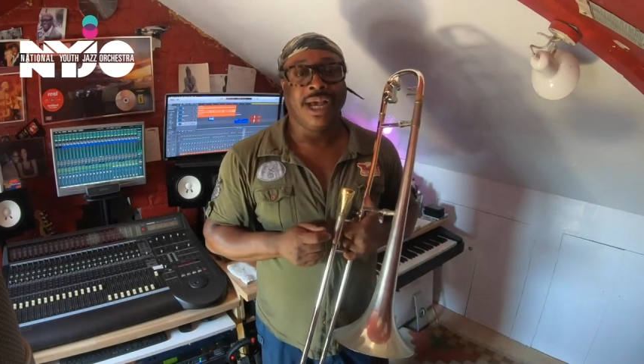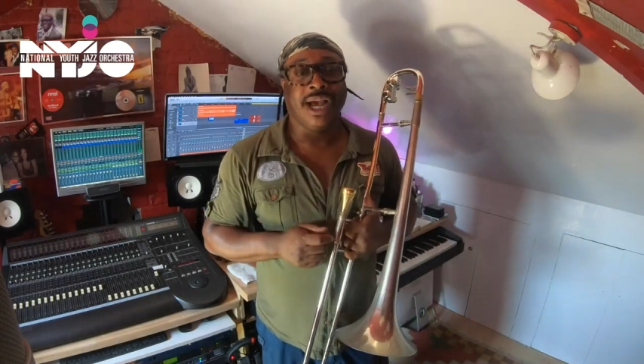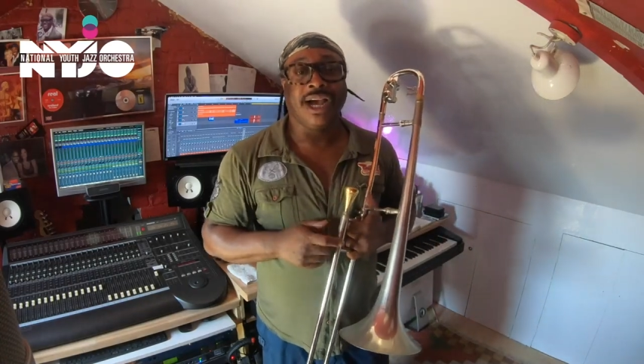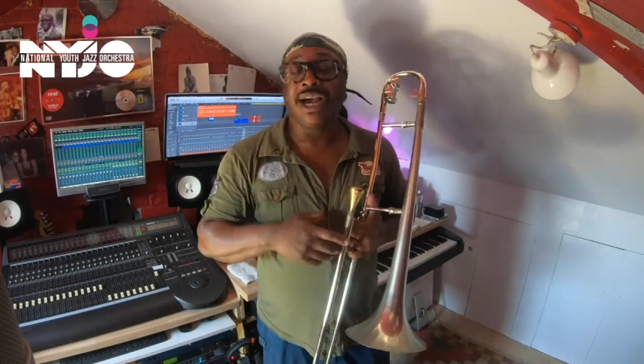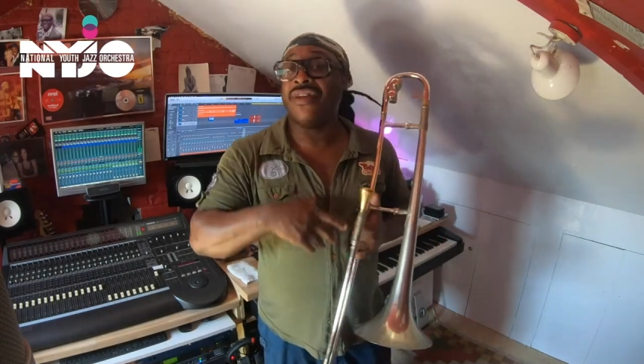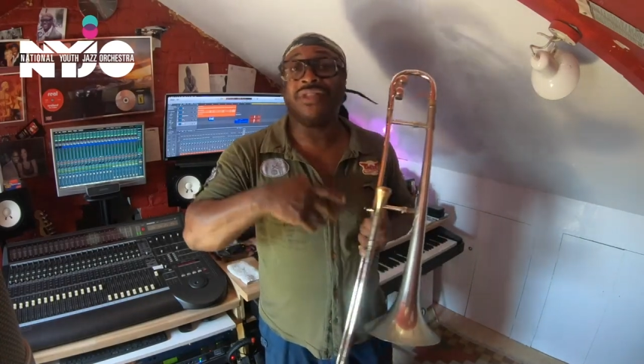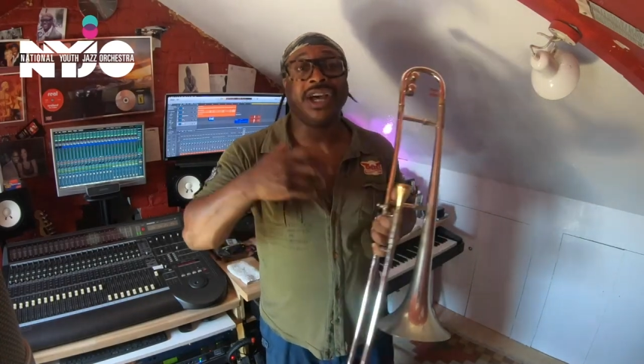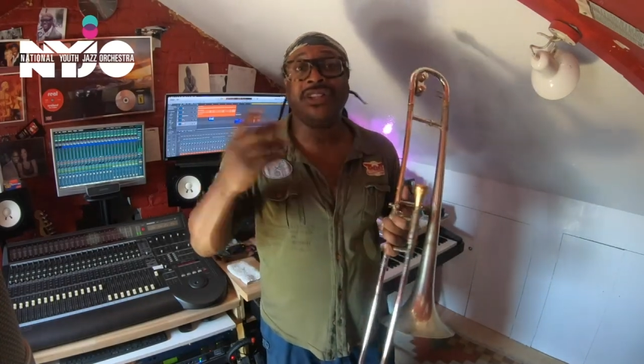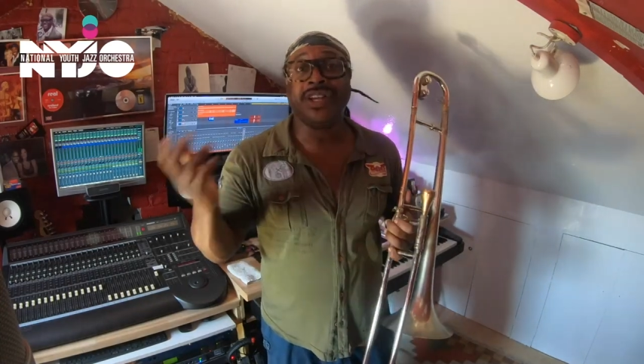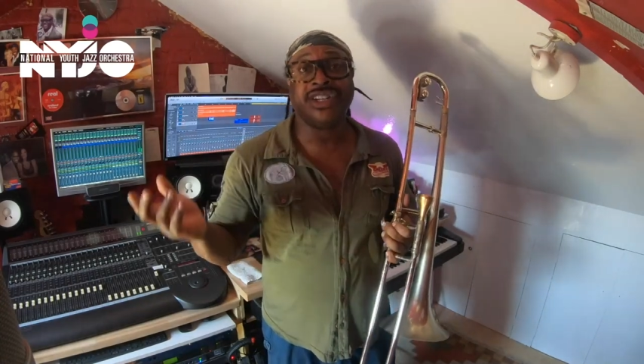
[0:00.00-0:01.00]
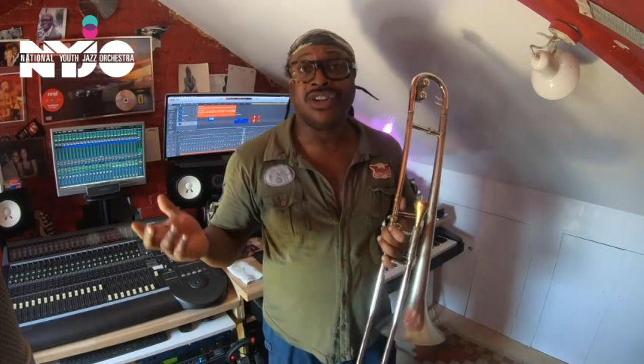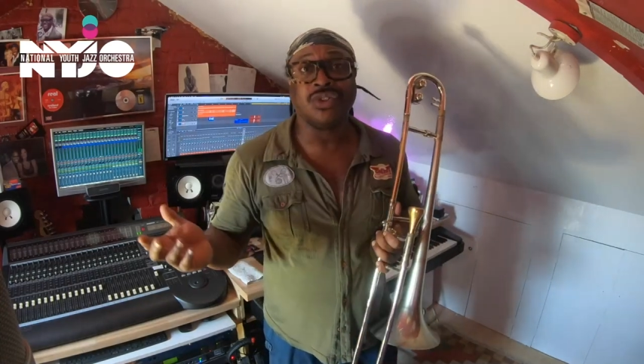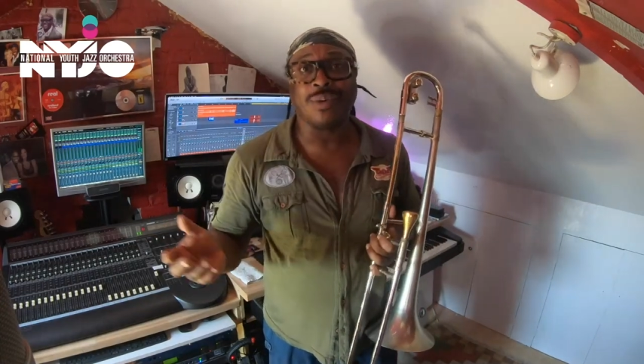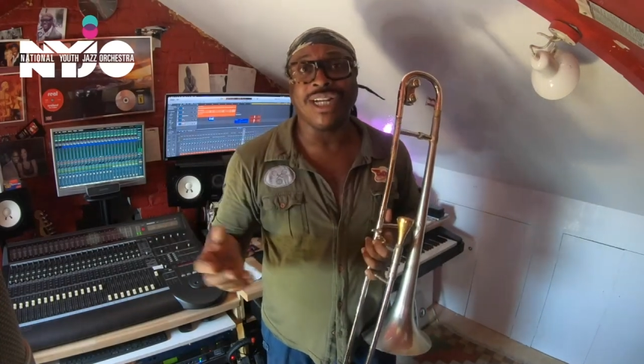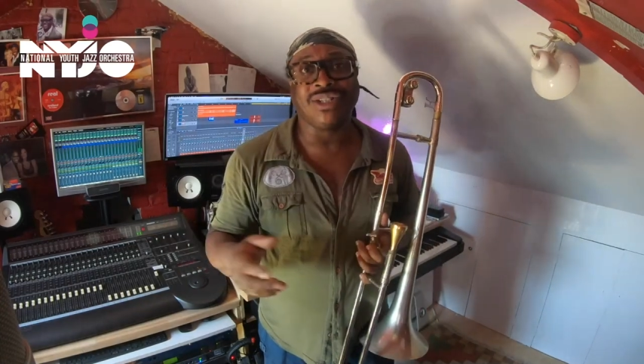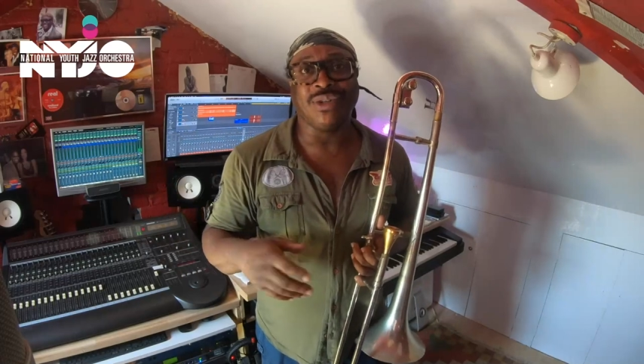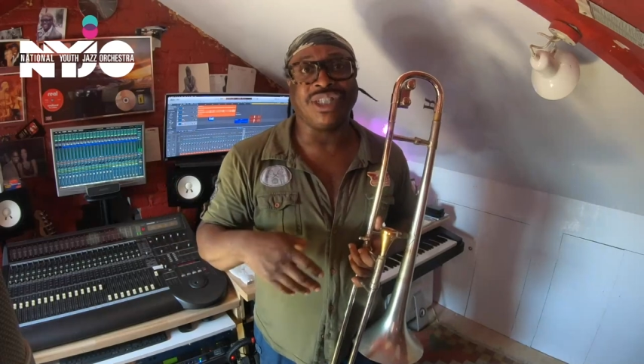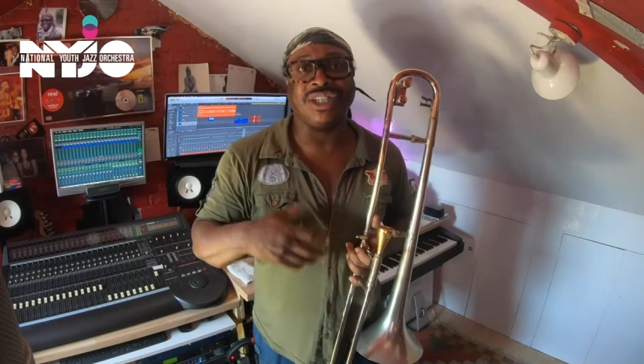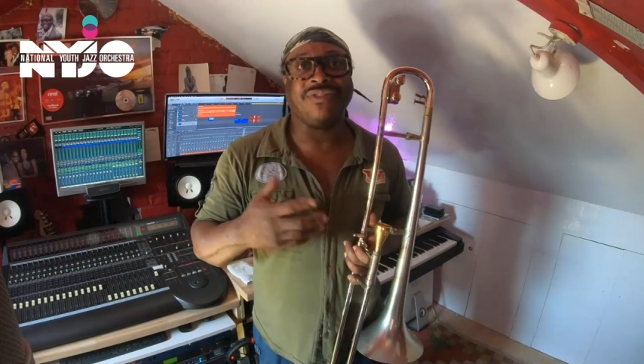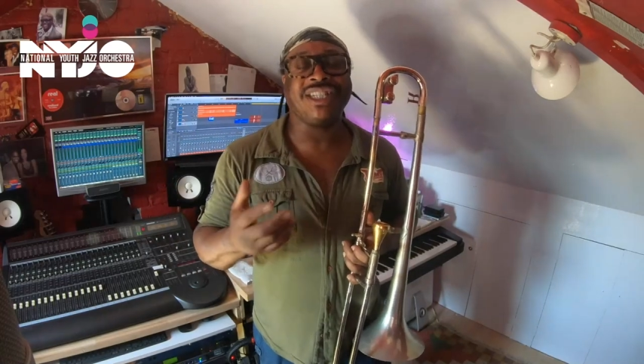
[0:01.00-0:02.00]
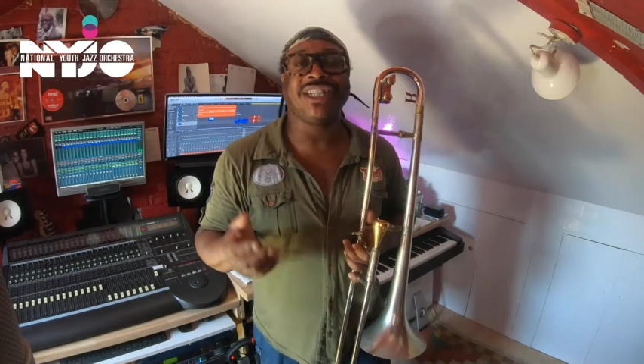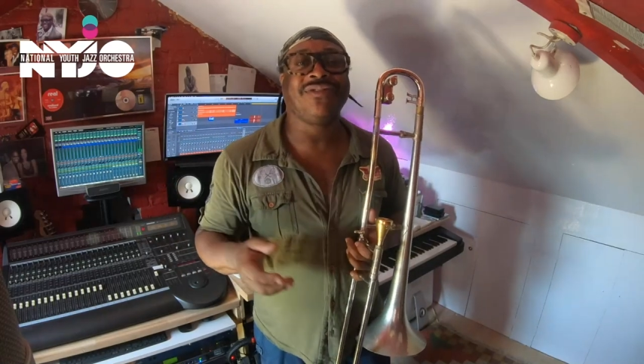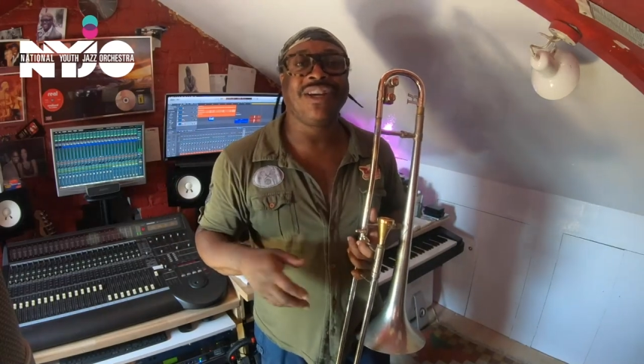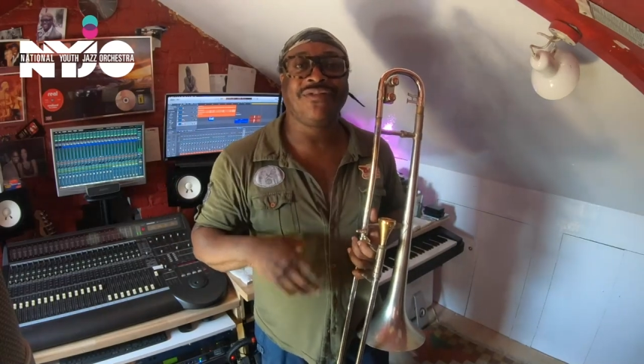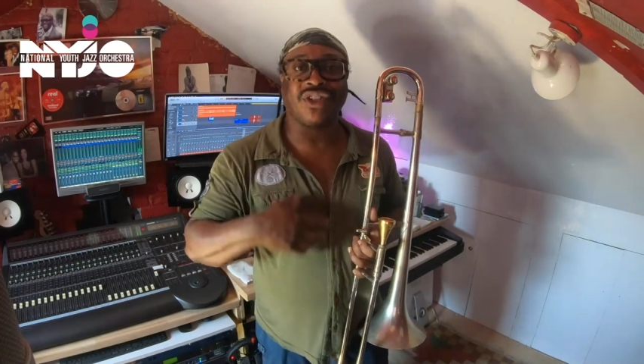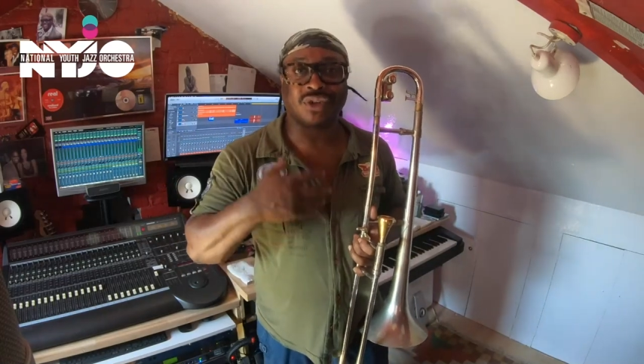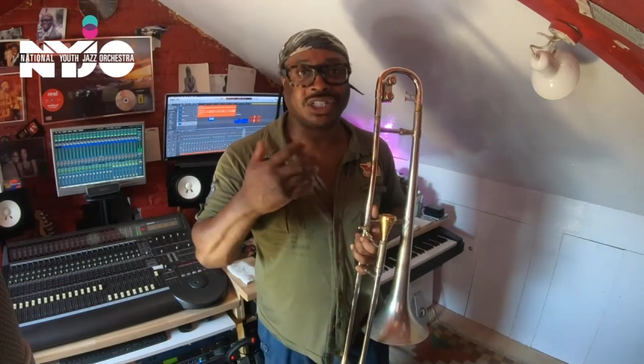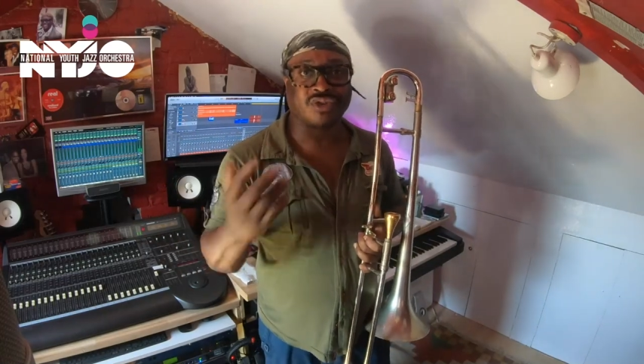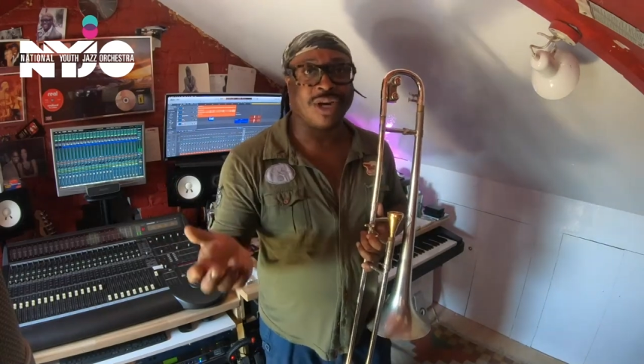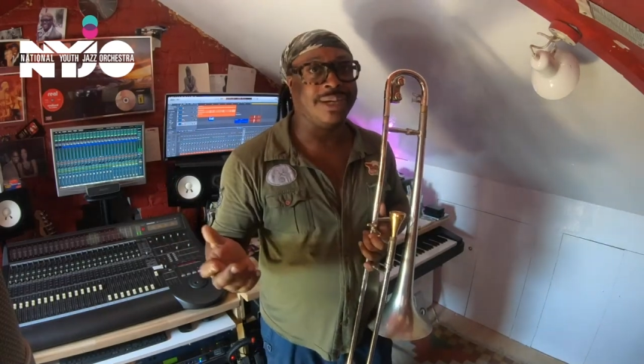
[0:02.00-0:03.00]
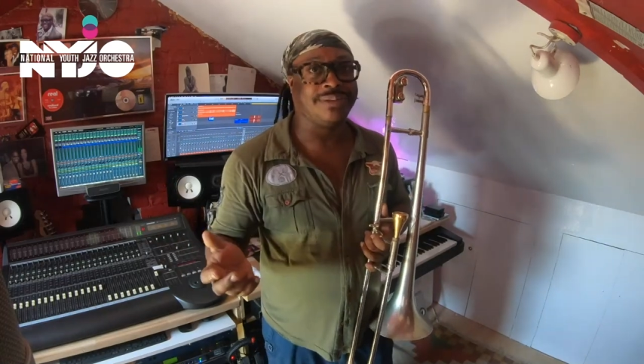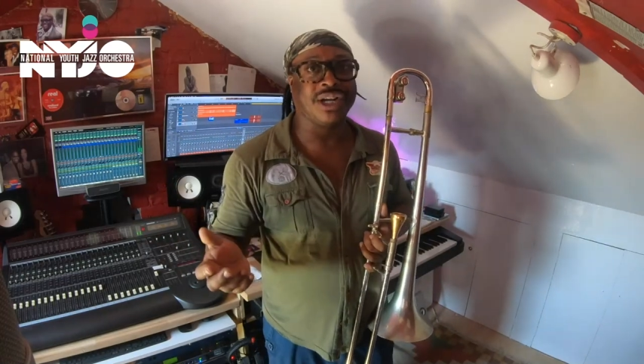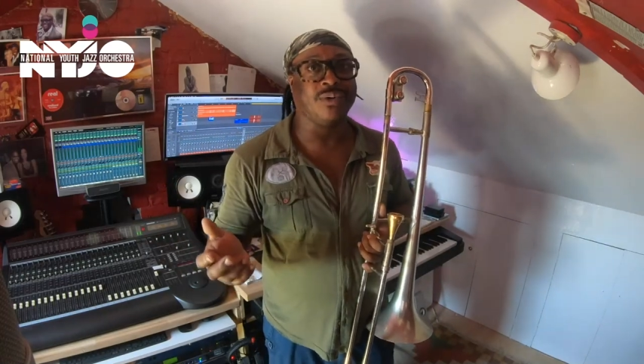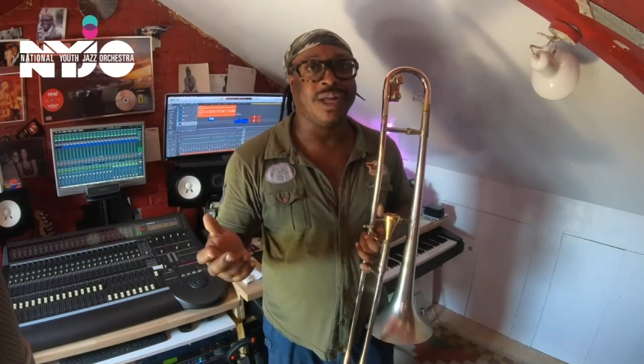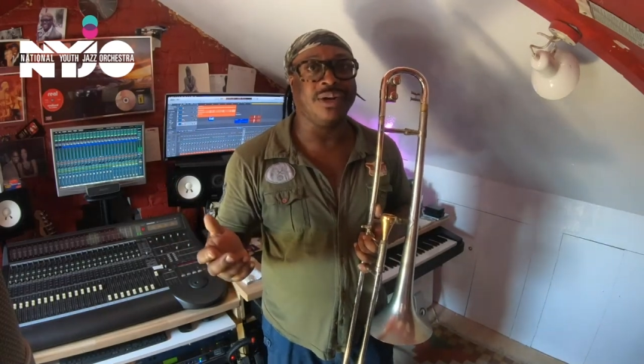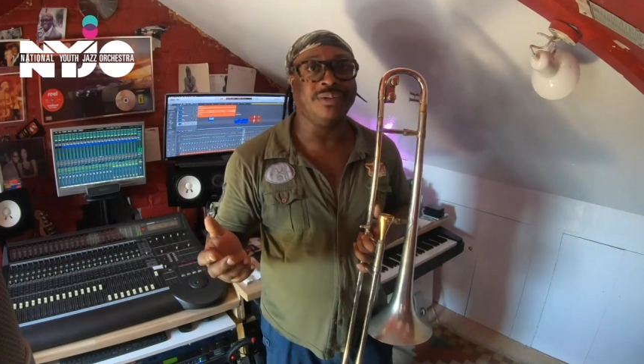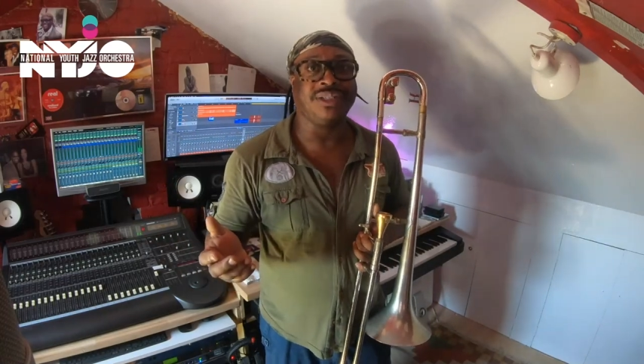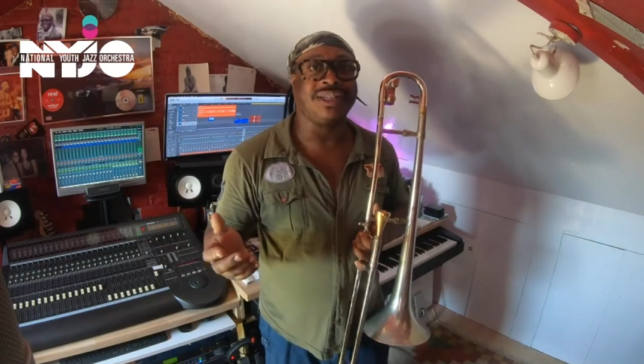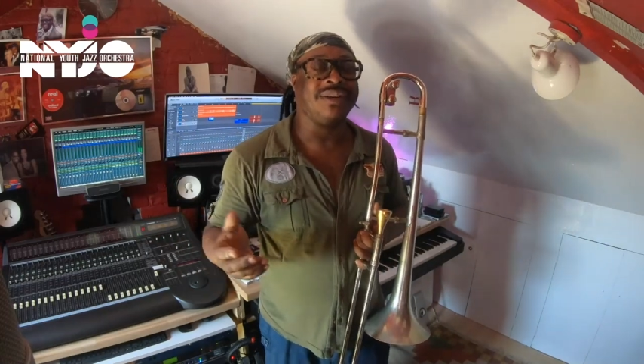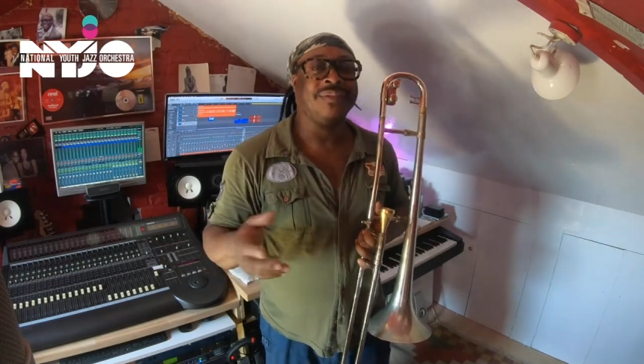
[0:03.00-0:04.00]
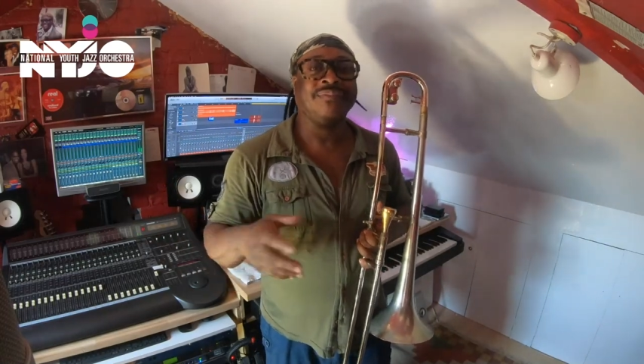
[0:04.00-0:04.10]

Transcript: And another way to achieve this, if you transcribe solos,